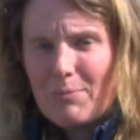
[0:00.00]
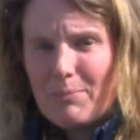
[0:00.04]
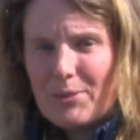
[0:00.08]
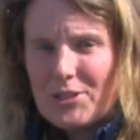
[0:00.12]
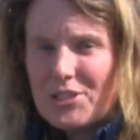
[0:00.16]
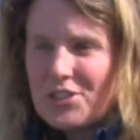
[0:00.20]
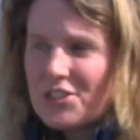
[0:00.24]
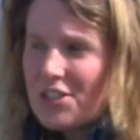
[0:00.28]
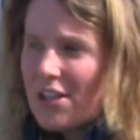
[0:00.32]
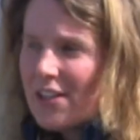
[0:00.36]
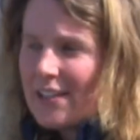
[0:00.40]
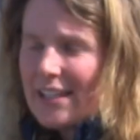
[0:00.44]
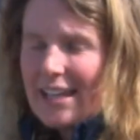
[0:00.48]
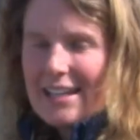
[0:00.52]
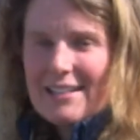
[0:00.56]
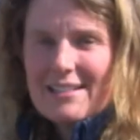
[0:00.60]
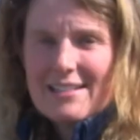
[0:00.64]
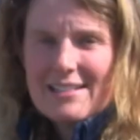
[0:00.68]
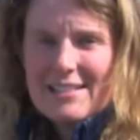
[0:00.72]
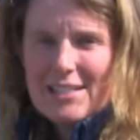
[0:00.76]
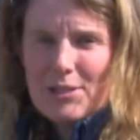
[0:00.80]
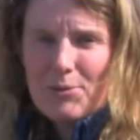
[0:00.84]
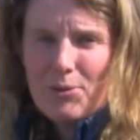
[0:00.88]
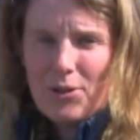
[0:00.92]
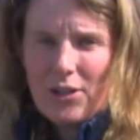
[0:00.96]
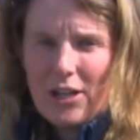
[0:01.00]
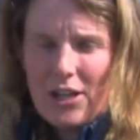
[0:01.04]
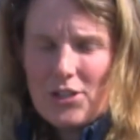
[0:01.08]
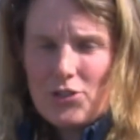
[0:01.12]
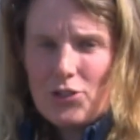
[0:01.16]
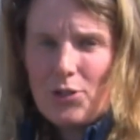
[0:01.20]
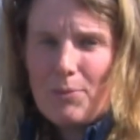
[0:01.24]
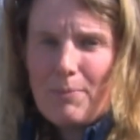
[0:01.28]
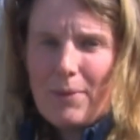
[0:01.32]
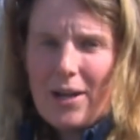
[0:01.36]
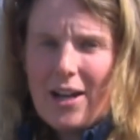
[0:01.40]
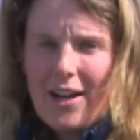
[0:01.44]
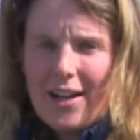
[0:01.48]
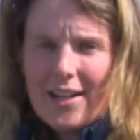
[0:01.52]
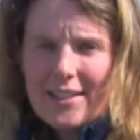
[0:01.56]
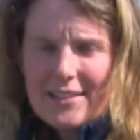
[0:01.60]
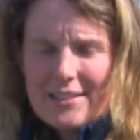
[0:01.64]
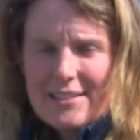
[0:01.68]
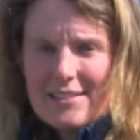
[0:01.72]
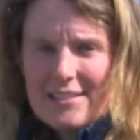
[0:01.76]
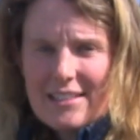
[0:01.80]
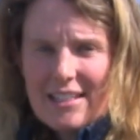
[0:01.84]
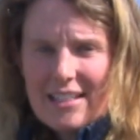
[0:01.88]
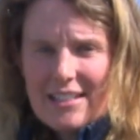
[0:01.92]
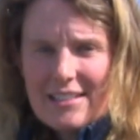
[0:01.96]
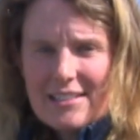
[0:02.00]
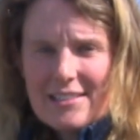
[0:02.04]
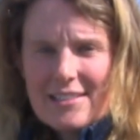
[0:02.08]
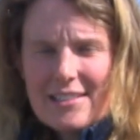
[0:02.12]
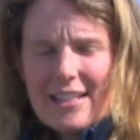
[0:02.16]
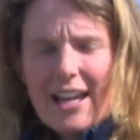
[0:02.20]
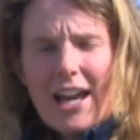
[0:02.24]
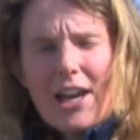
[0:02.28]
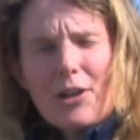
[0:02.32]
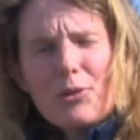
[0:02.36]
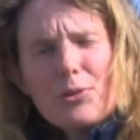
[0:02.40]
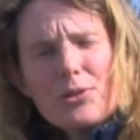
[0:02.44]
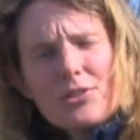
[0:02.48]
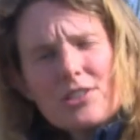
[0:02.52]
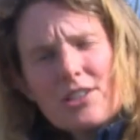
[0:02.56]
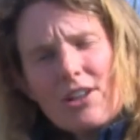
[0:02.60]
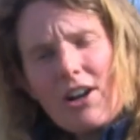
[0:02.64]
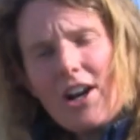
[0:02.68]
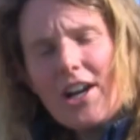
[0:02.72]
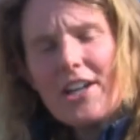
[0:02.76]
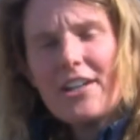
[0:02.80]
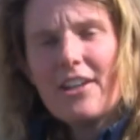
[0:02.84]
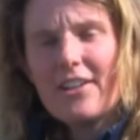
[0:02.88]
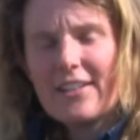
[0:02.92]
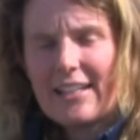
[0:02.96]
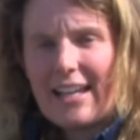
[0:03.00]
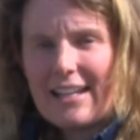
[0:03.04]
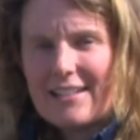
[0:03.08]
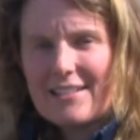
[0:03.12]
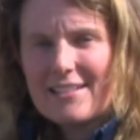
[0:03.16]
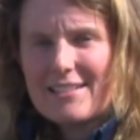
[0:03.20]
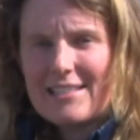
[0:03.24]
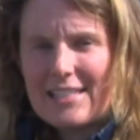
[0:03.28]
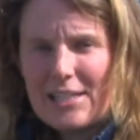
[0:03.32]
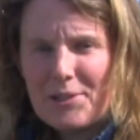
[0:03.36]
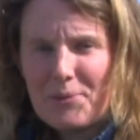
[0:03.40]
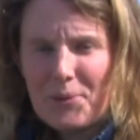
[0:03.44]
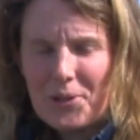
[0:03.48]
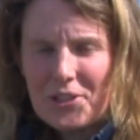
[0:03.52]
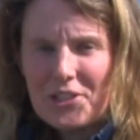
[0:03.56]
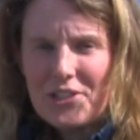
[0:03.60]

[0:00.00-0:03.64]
but you don't get to see what goes on behind the scenes. And also I don't get to see what